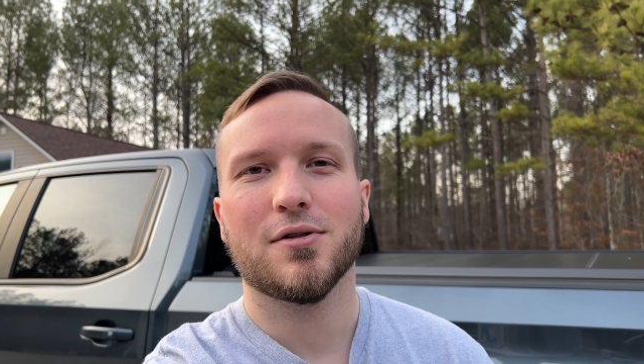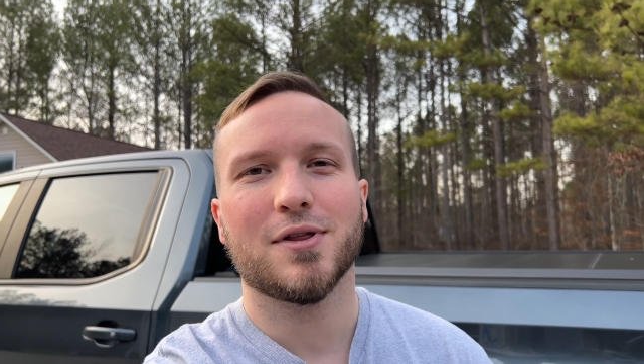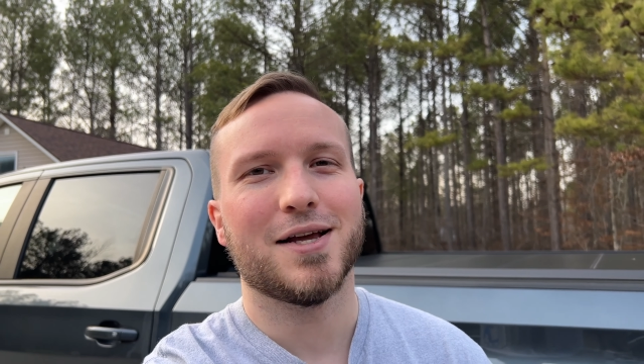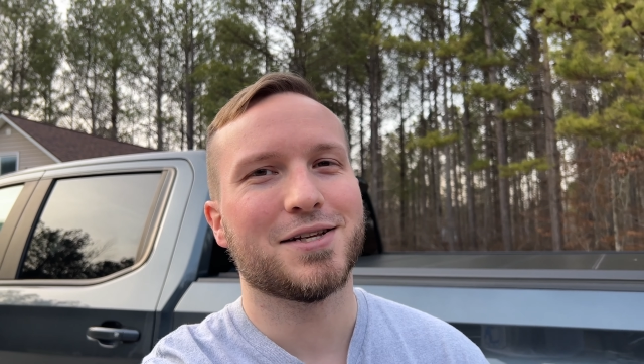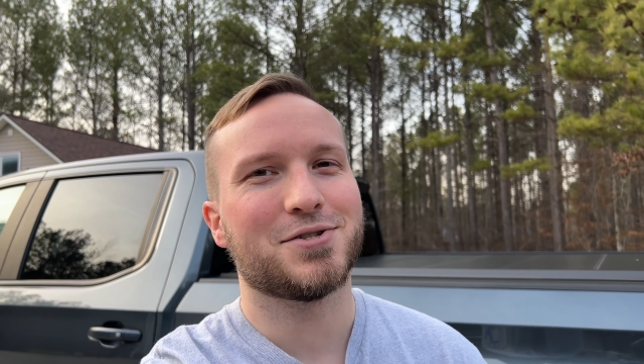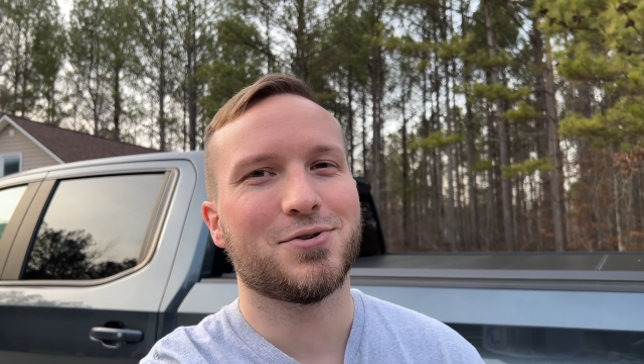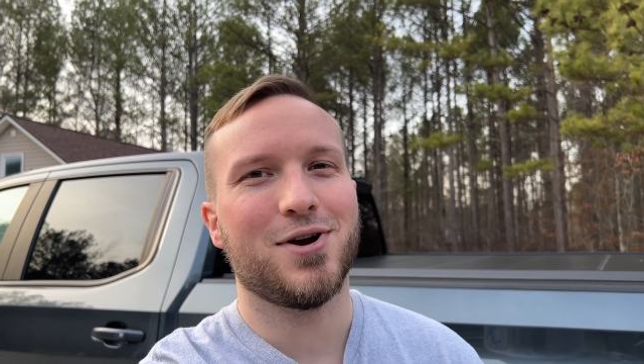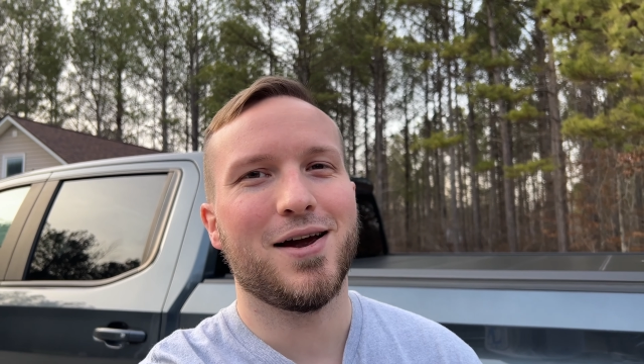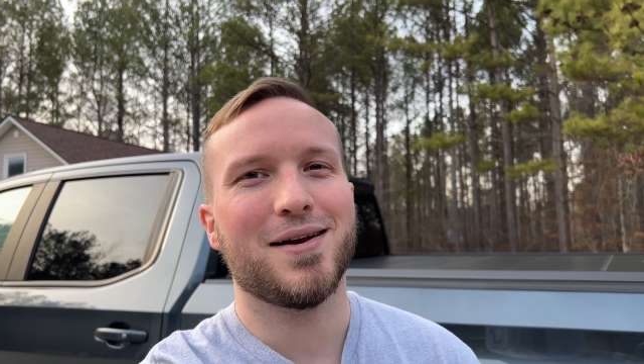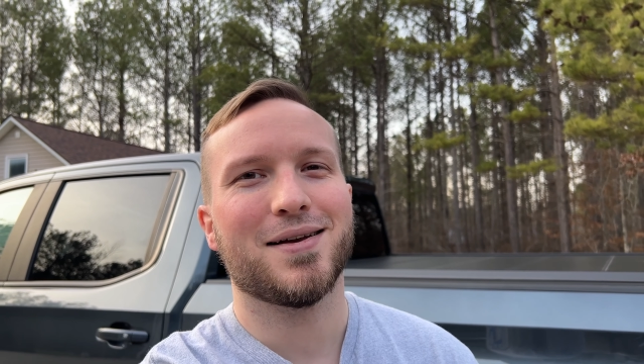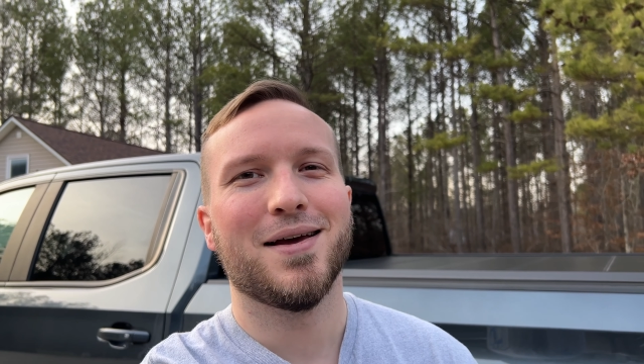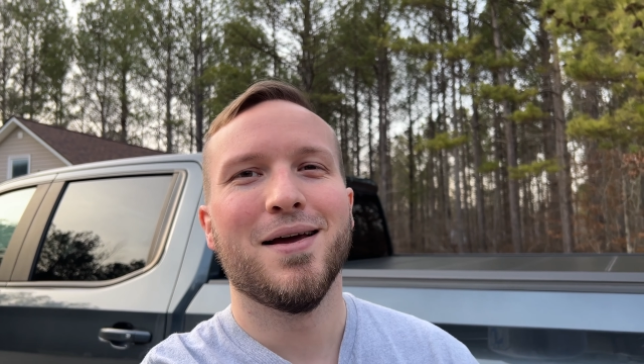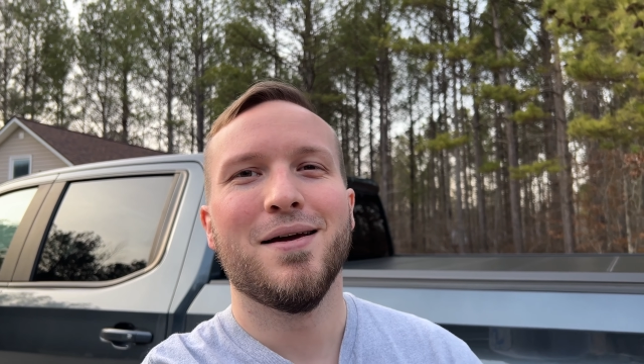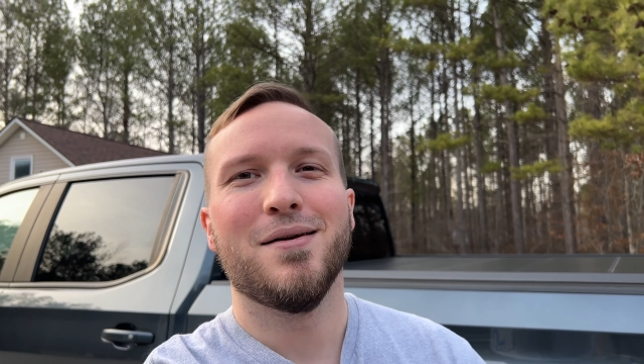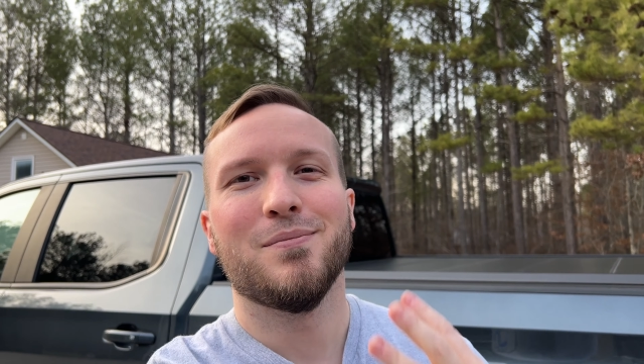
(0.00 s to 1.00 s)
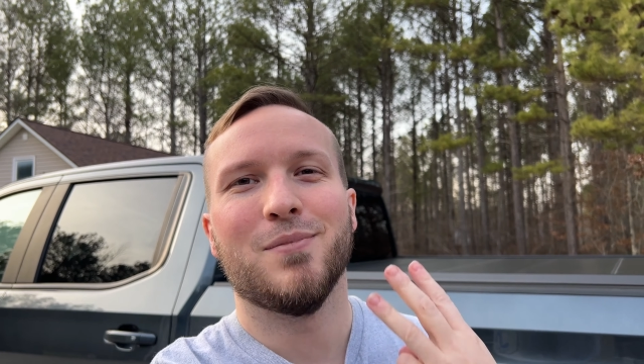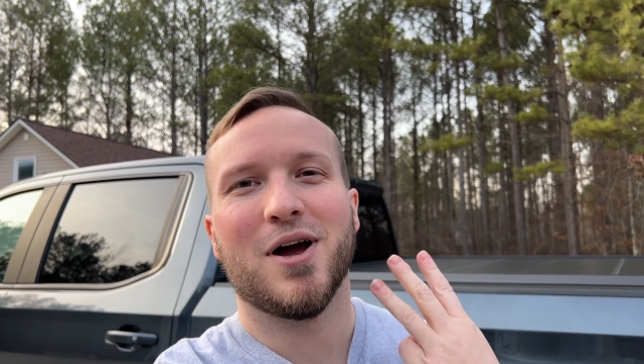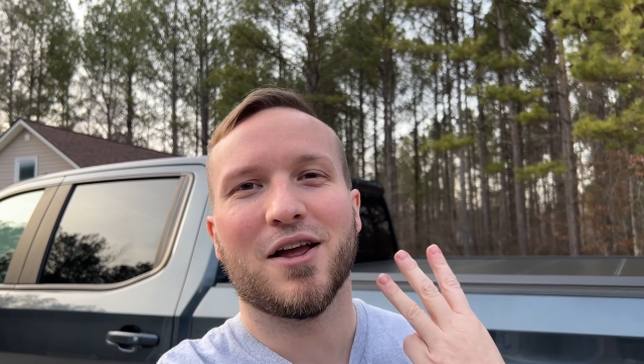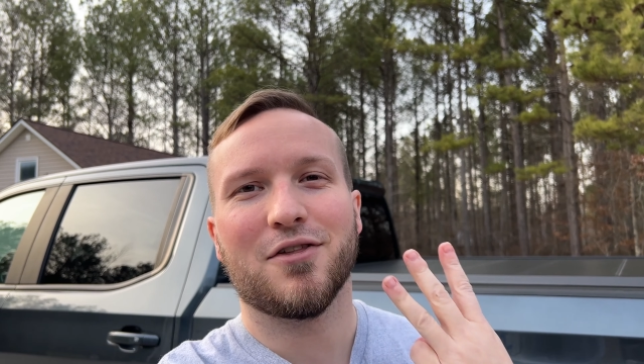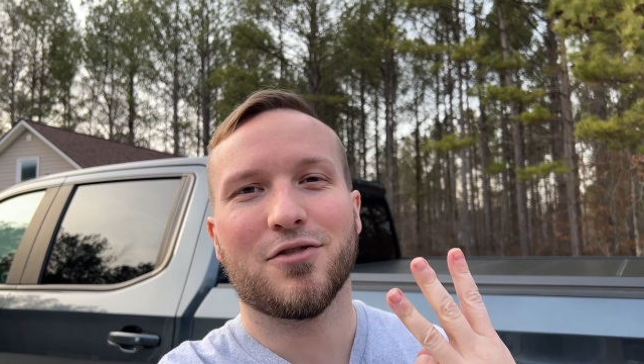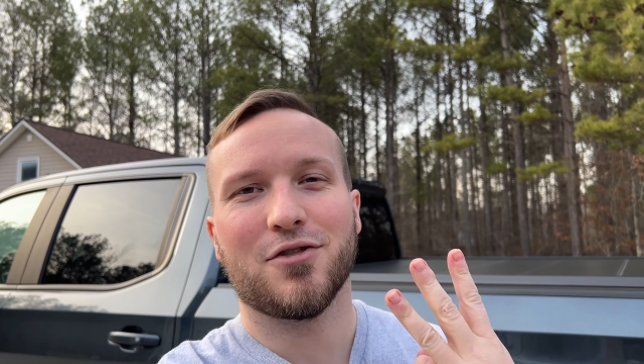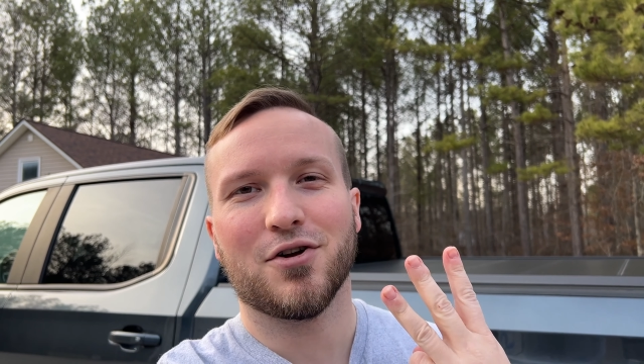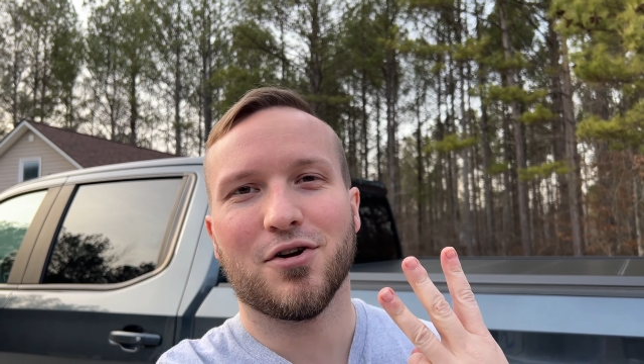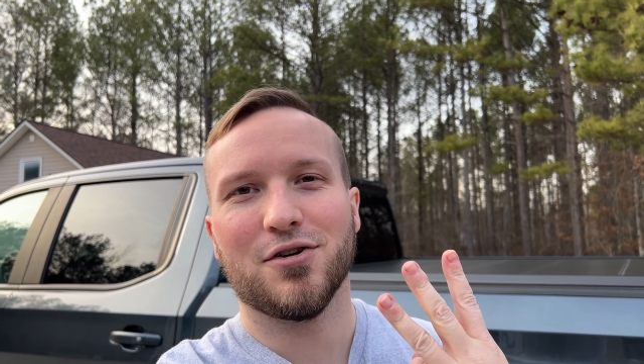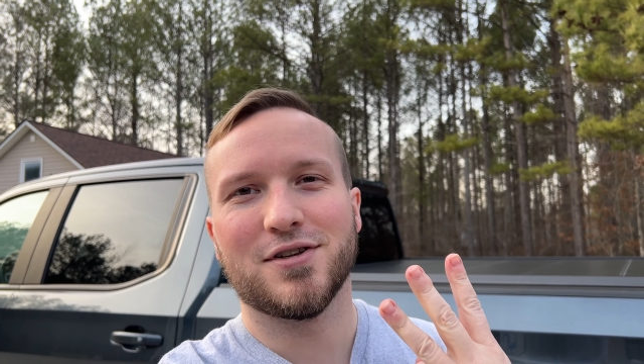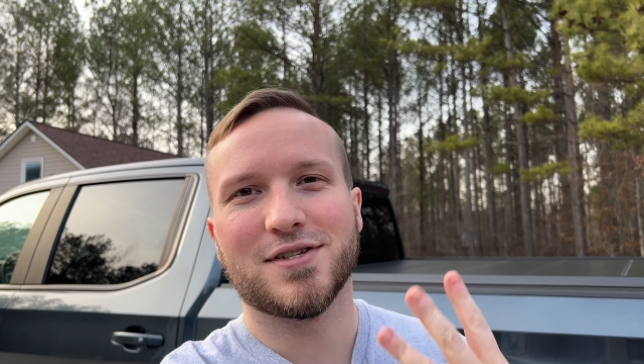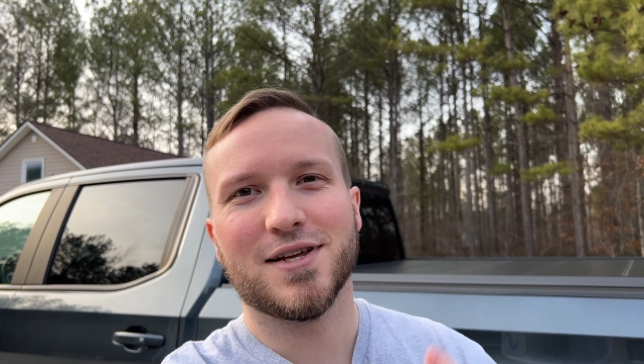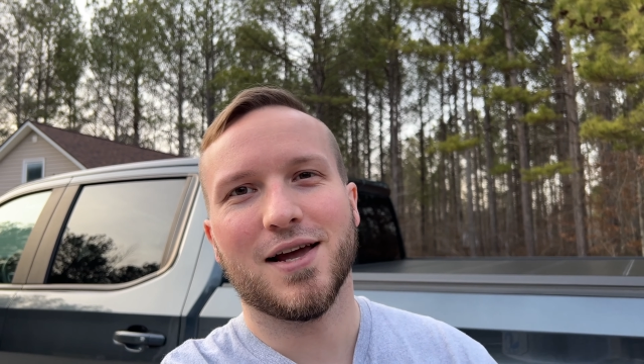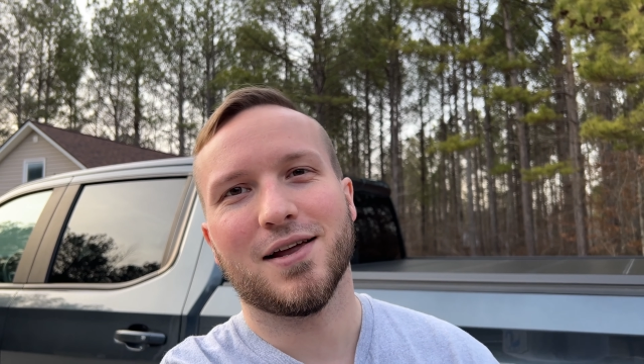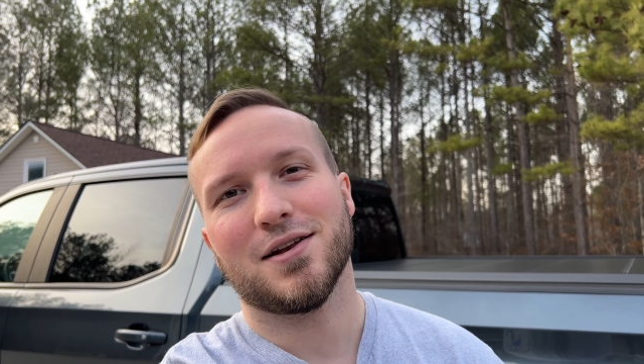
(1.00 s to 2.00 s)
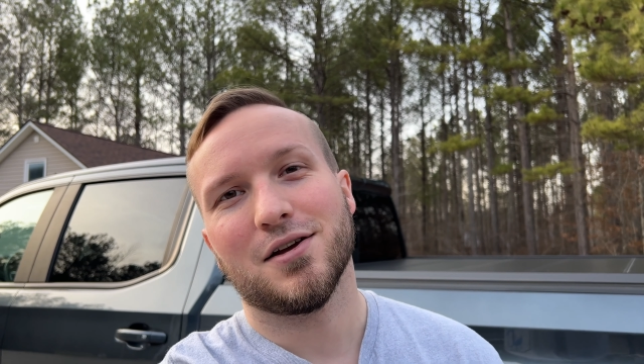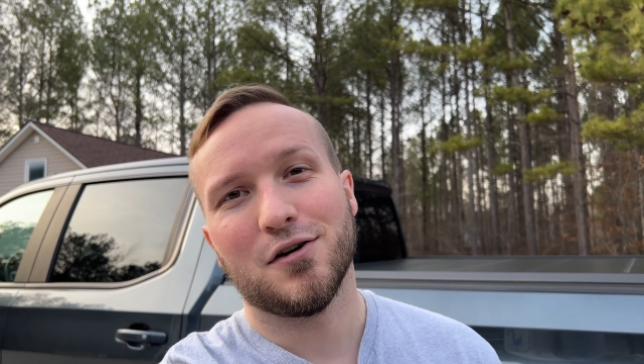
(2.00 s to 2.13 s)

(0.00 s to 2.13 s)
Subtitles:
That's right, my third set